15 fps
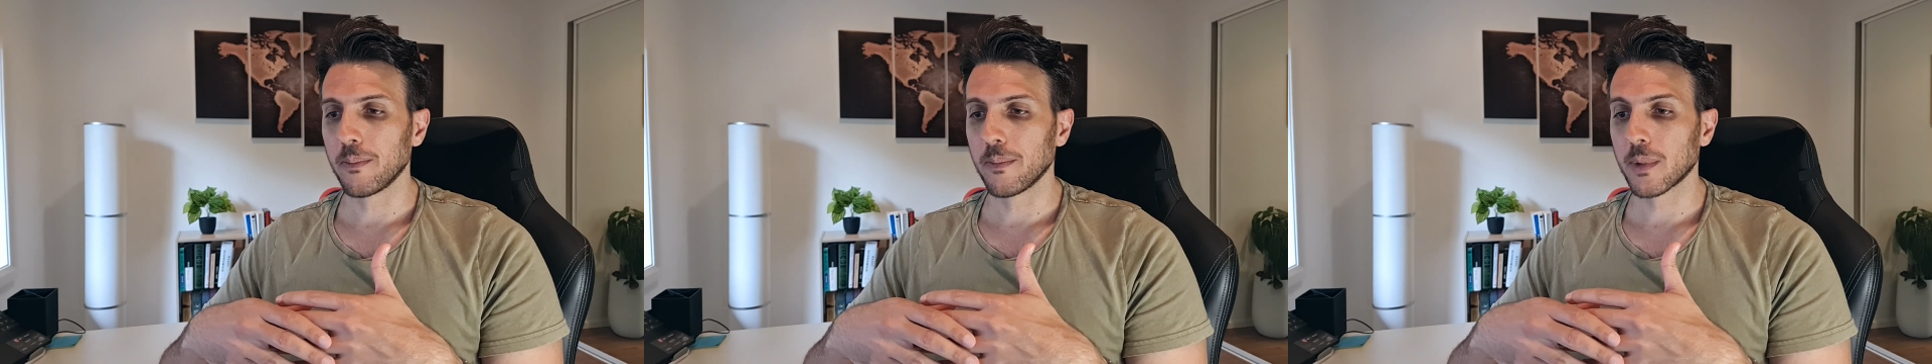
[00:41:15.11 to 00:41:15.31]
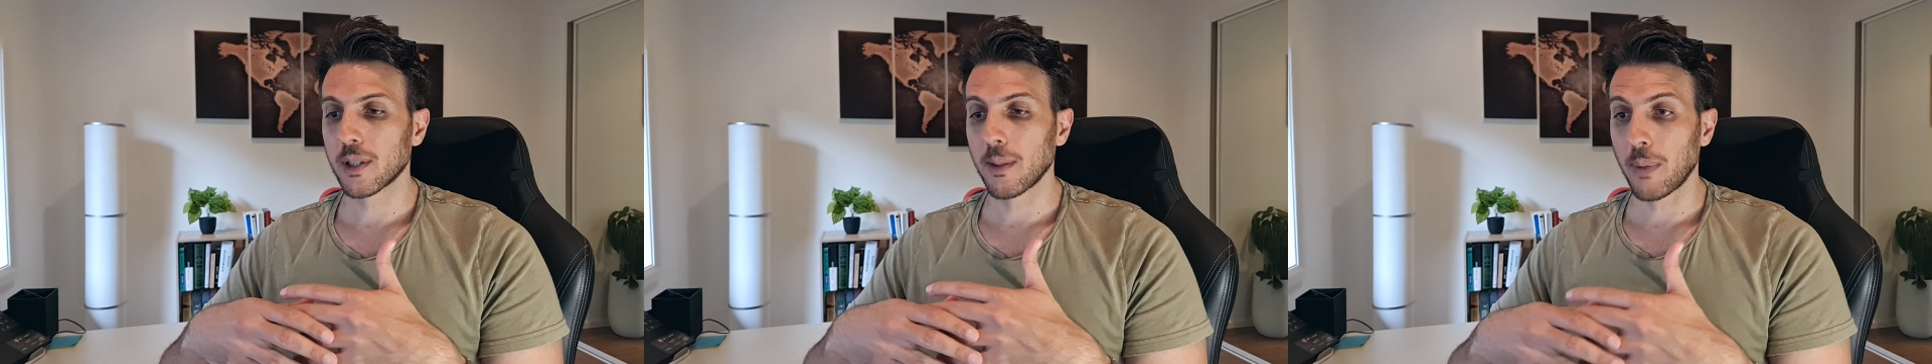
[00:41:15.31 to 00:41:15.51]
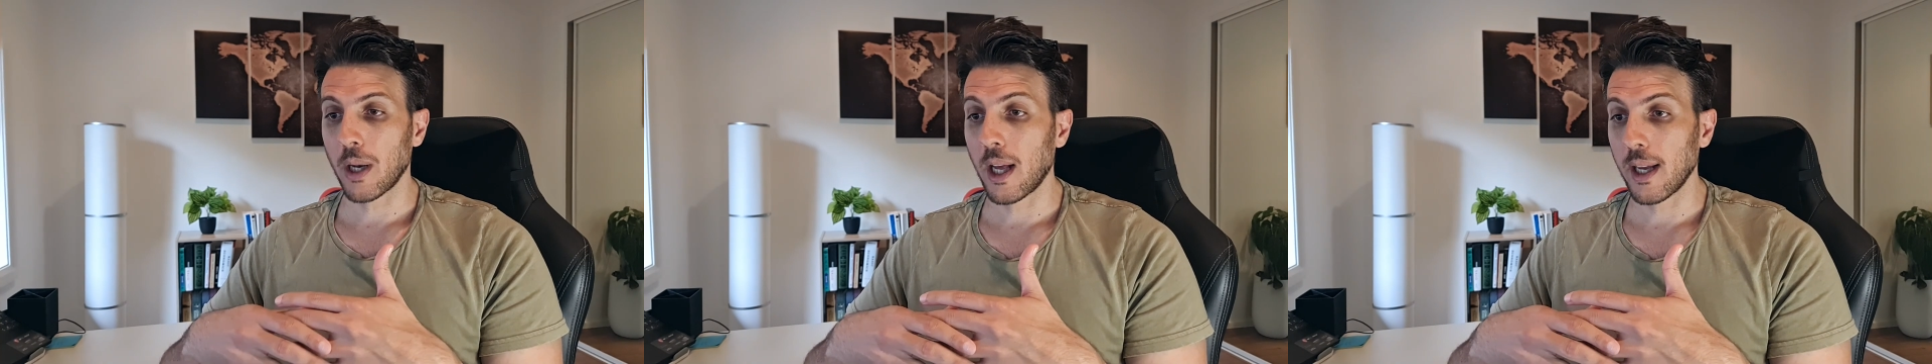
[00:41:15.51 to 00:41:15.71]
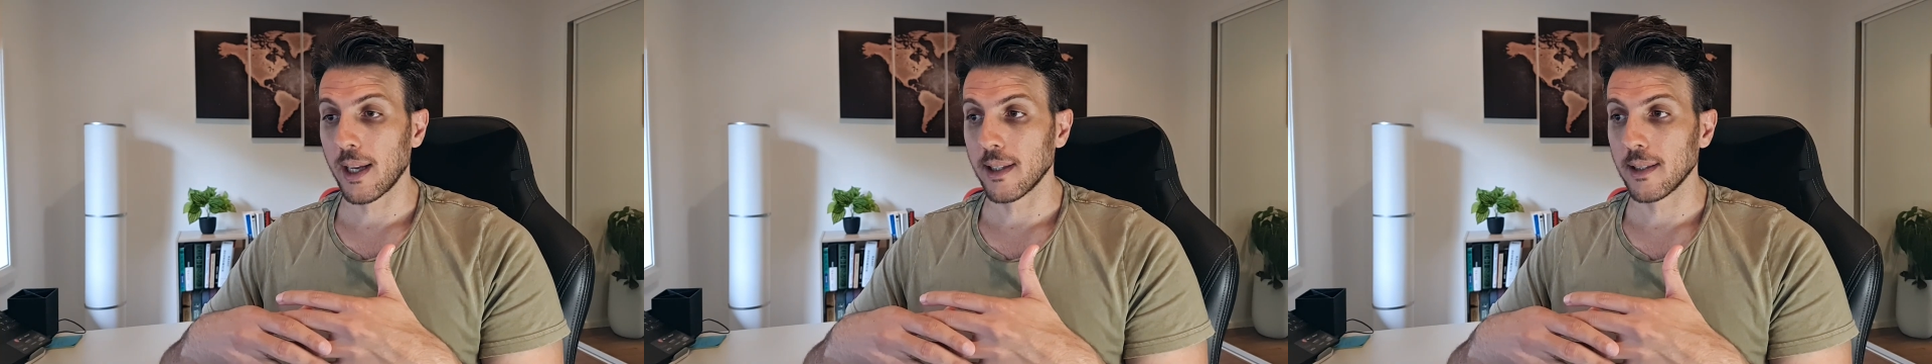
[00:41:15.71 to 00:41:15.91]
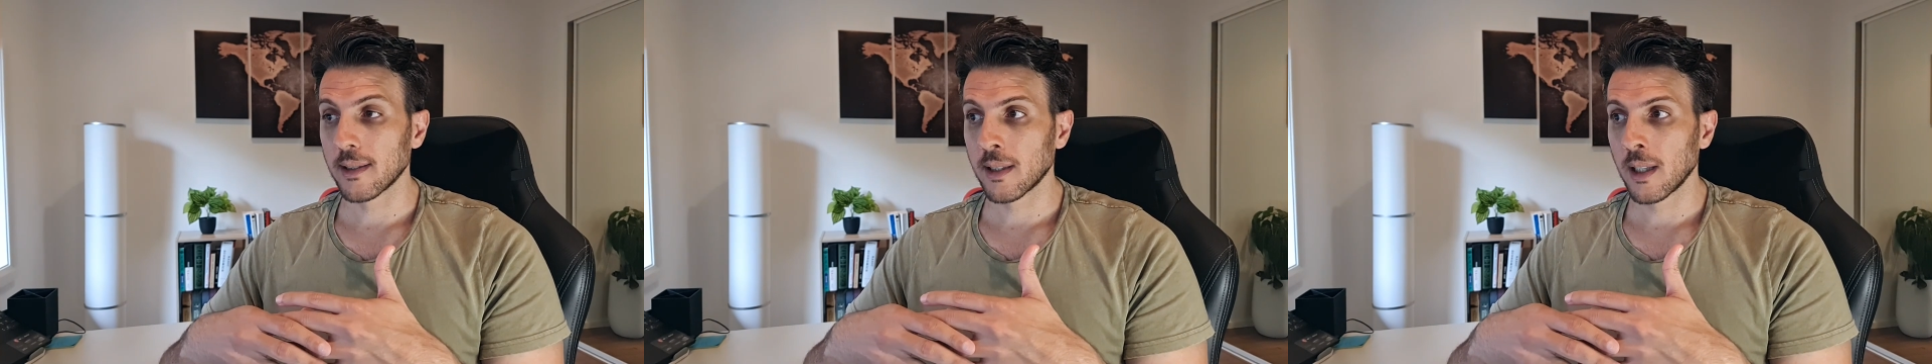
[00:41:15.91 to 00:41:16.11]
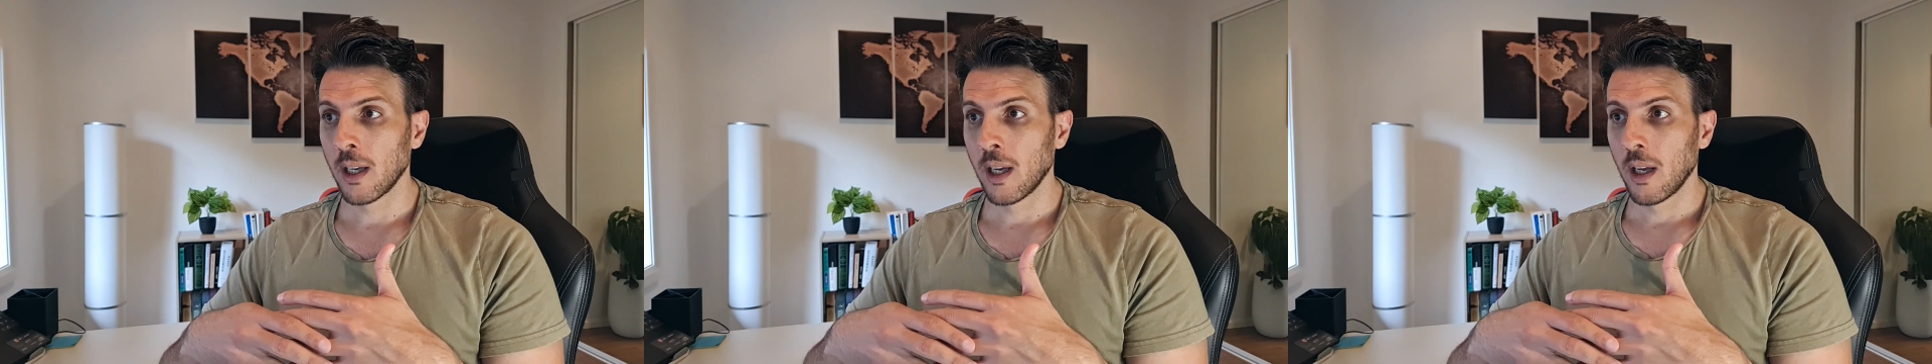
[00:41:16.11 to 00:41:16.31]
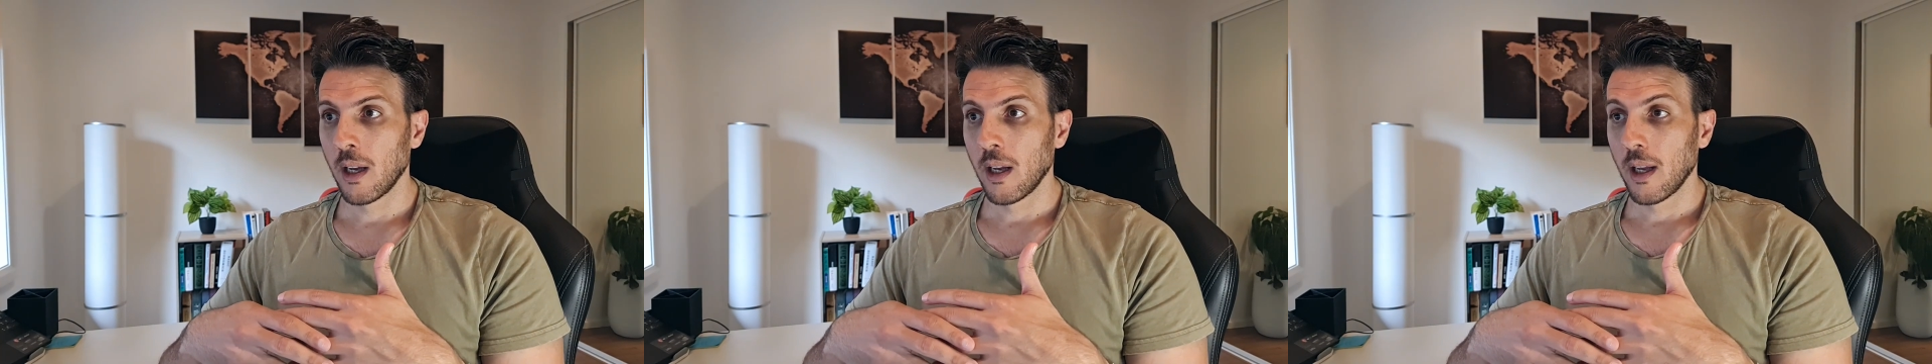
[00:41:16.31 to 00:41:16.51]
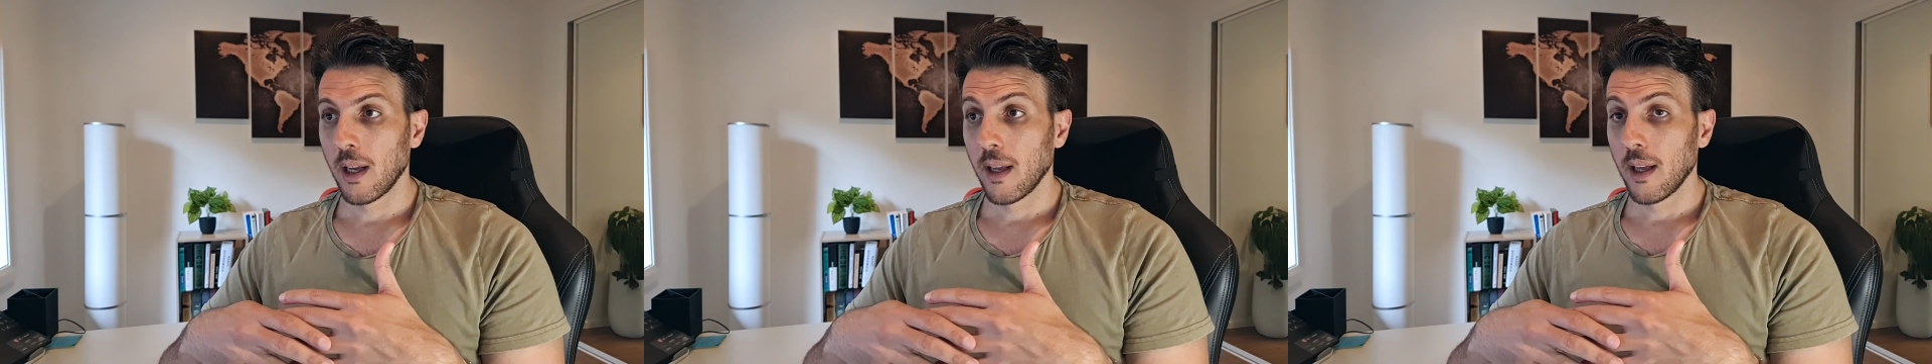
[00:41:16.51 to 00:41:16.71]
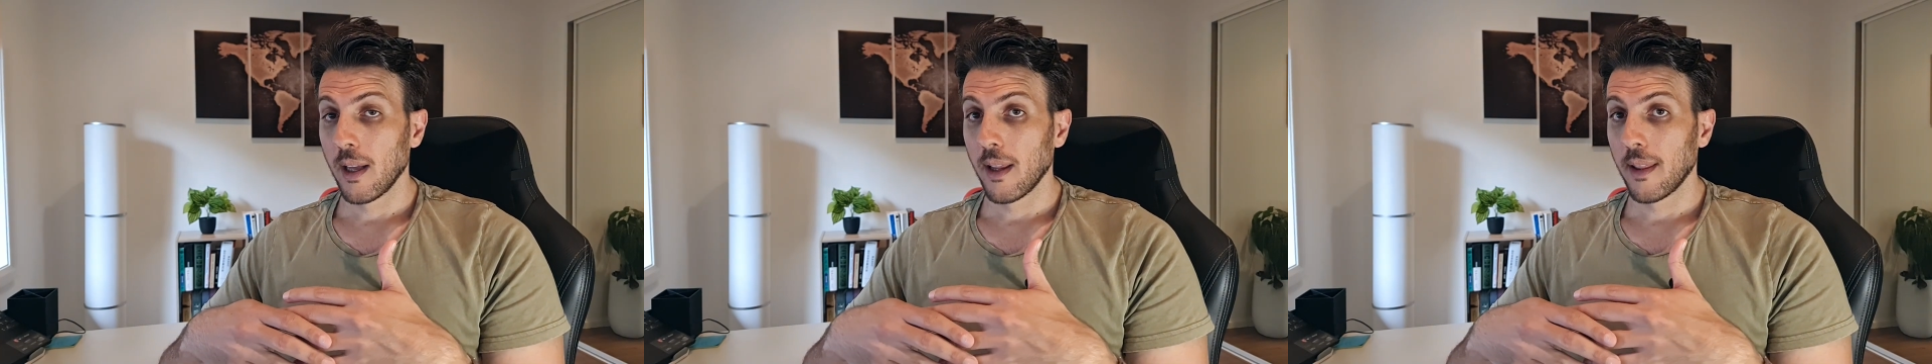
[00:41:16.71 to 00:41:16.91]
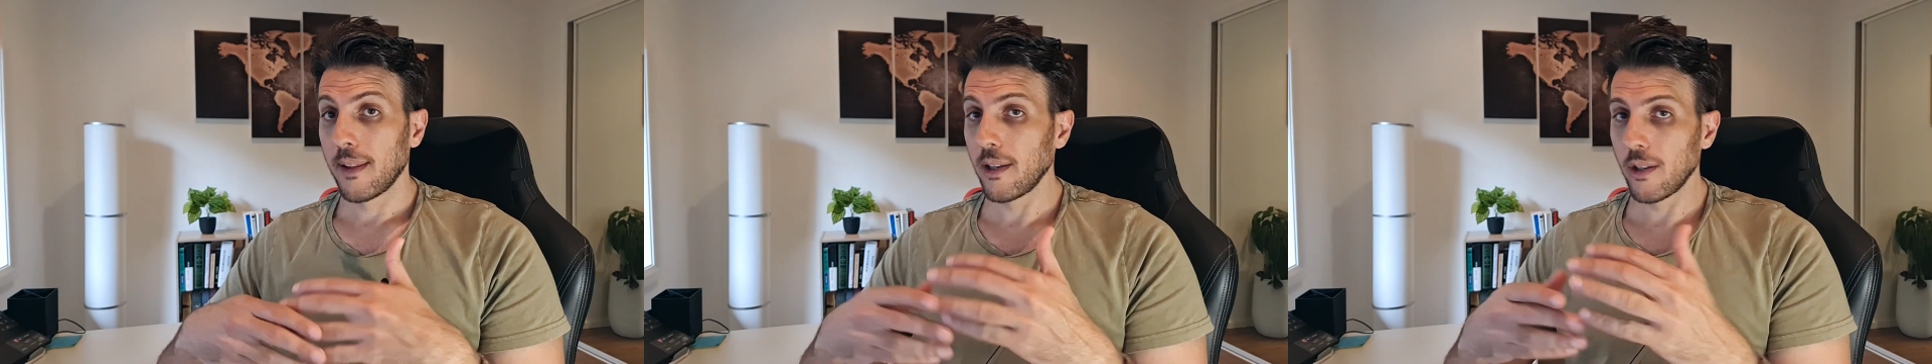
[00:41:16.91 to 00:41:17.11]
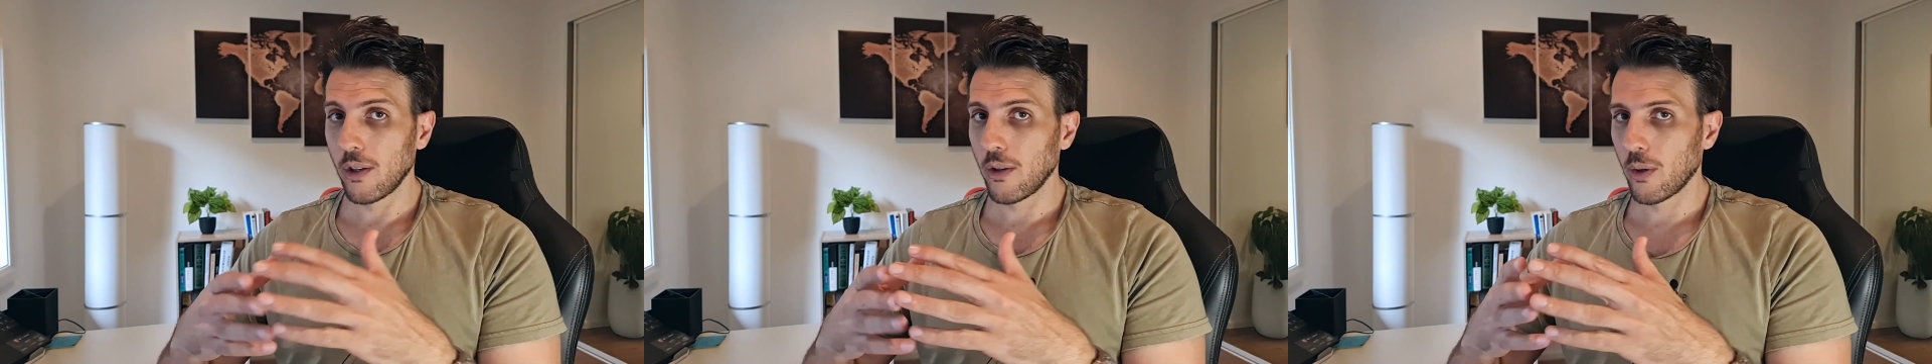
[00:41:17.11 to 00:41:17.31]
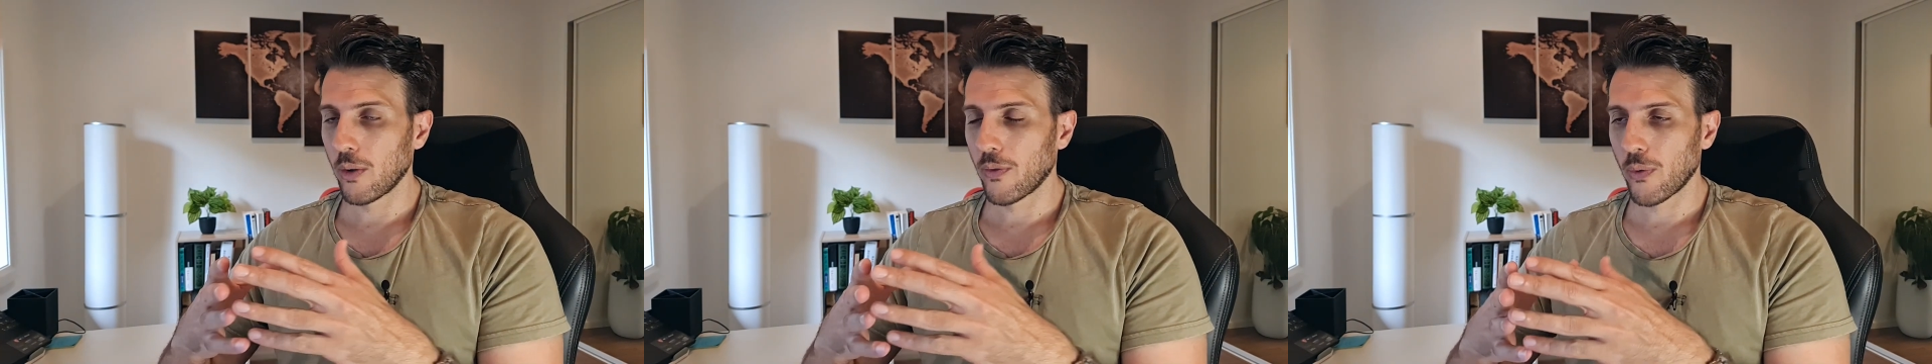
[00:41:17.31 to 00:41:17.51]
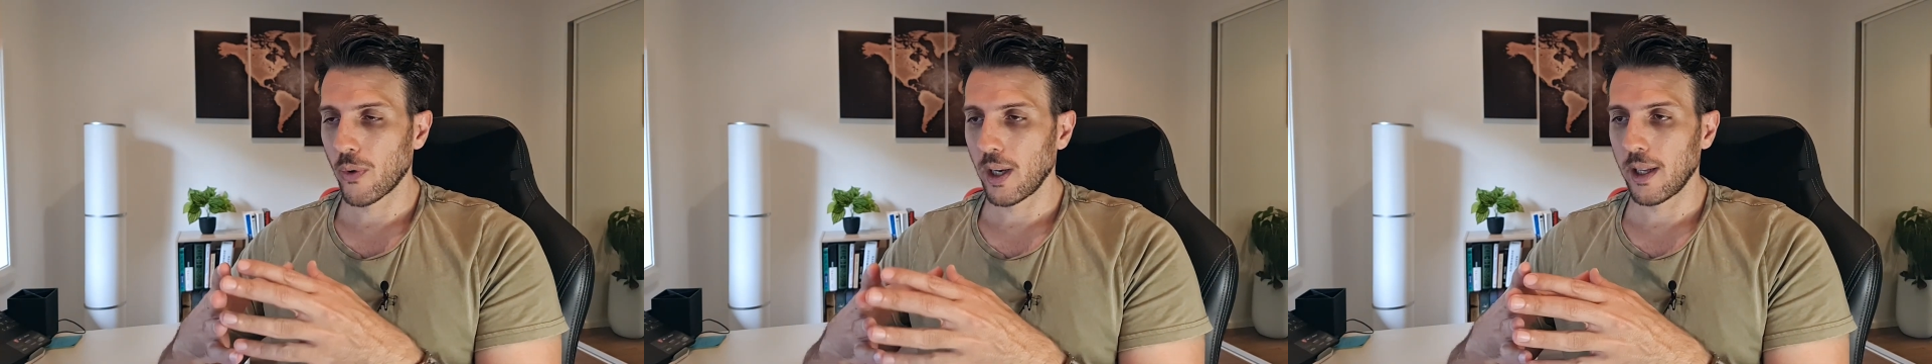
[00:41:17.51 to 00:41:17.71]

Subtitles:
suppliers, then you'll